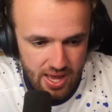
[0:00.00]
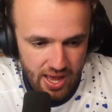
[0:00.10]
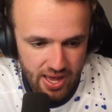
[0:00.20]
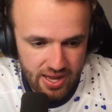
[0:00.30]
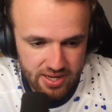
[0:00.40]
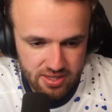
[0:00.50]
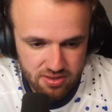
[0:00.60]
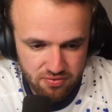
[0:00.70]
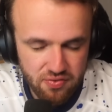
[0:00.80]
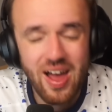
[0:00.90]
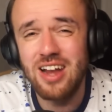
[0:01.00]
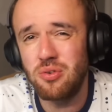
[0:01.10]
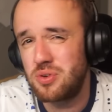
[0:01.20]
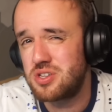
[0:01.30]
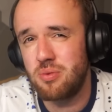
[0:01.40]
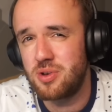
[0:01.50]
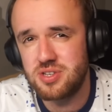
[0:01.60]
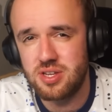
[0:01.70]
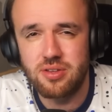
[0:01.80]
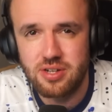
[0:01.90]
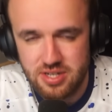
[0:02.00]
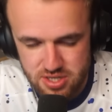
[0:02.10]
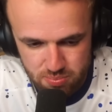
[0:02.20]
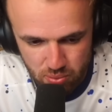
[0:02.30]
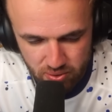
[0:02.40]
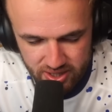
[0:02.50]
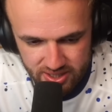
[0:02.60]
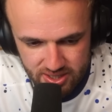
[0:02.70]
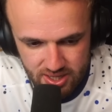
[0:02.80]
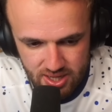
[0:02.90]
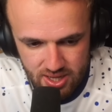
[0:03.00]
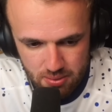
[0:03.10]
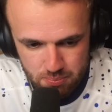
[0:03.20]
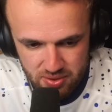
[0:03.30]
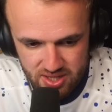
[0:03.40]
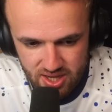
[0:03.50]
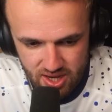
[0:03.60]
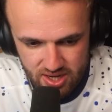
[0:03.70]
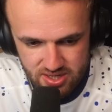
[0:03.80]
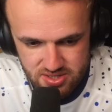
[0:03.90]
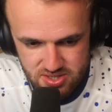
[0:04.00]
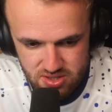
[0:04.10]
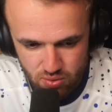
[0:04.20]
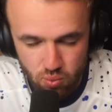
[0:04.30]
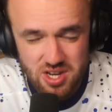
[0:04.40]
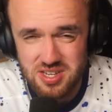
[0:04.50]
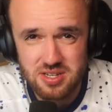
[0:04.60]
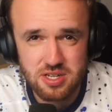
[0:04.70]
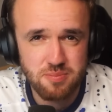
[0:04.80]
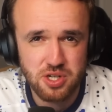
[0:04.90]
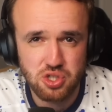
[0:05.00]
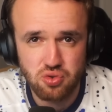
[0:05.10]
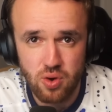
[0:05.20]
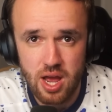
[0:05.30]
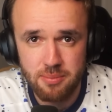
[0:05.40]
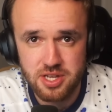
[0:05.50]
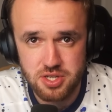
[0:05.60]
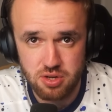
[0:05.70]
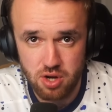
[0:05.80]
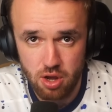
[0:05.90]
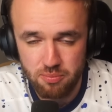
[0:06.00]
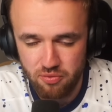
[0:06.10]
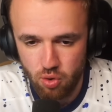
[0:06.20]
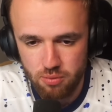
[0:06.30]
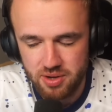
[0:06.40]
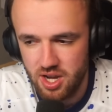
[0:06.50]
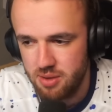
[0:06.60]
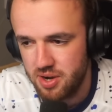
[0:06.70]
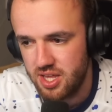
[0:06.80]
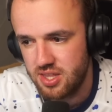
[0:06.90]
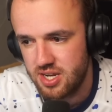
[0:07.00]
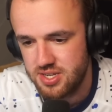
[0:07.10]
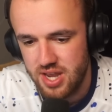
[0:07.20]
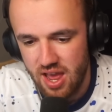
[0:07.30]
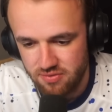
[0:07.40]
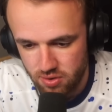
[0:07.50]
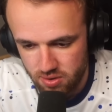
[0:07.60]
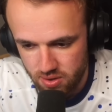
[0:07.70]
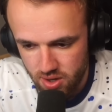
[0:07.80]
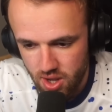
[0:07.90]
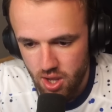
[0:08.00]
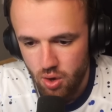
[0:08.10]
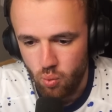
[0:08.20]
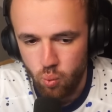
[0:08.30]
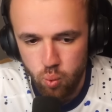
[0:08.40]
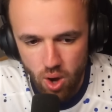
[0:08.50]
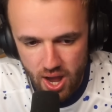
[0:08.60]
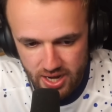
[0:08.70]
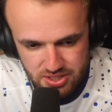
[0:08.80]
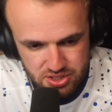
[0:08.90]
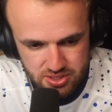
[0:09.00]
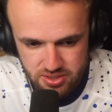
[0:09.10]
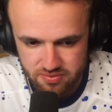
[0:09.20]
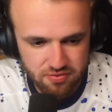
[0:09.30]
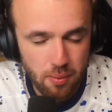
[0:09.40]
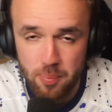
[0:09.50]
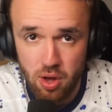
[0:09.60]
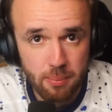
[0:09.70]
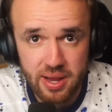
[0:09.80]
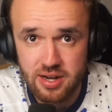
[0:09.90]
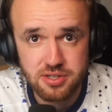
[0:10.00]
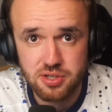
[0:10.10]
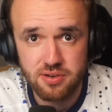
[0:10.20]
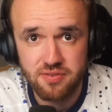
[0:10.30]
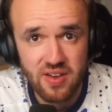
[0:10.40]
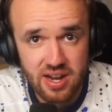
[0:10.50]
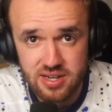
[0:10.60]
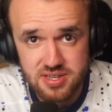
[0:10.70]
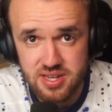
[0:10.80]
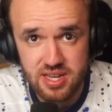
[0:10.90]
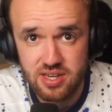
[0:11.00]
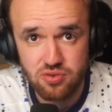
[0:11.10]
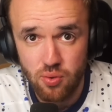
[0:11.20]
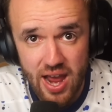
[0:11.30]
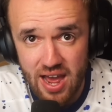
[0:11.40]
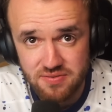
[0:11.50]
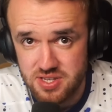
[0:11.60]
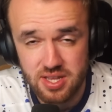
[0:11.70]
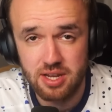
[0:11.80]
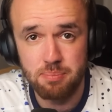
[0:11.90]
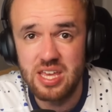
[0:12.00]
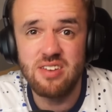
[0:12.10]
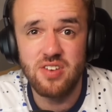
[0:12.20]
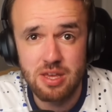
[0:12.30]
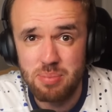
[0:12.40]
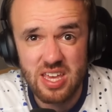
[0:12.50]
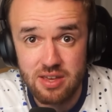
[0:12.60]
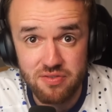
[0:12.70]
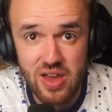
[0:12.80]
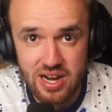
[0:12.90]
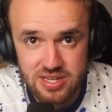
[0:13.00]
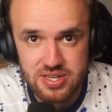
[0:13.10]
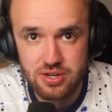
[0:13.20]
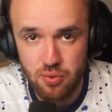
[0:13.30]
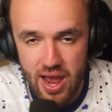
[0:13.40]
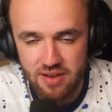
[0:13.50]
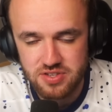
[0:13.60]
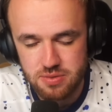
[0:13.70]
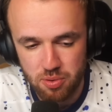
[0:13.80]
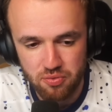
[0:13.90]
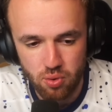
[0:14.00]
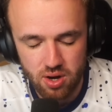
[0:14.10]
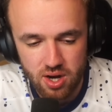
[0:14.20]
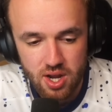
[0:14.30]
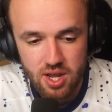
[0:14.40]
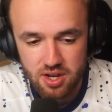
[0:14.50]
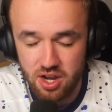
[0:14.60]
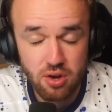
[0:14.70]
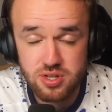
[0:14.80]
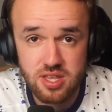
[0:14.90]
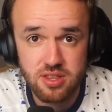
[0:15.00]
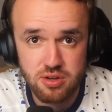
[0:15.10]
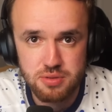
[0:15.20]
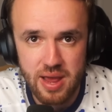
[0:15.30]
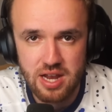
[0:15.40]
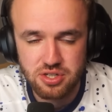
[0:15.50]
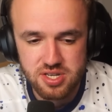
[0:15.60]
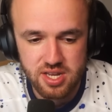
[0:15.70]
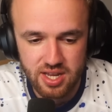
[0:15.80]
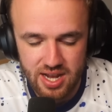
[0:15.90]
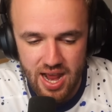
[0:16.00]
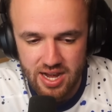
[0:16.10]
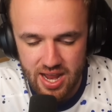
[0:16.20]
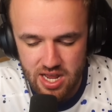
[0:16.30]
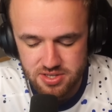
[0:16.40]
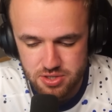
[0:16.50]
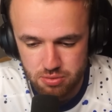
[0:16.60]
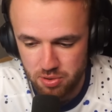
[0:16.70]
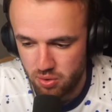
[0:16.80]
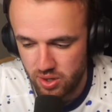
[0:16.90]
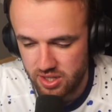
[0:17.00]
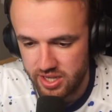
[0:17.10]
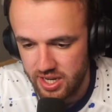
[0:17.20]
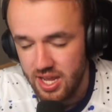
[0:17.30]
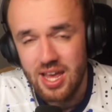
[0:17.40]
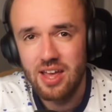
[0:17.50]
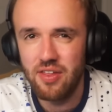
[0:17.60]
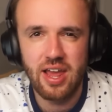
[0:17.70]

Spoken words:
The final was almost a little disappointing, because there wasn't as much drama as you'd hope for. But anybody that has ever watched the Football Manager fantasy drafts, like PvP fantasy drafts before, knows that those matches can get out of hand super quickly. And they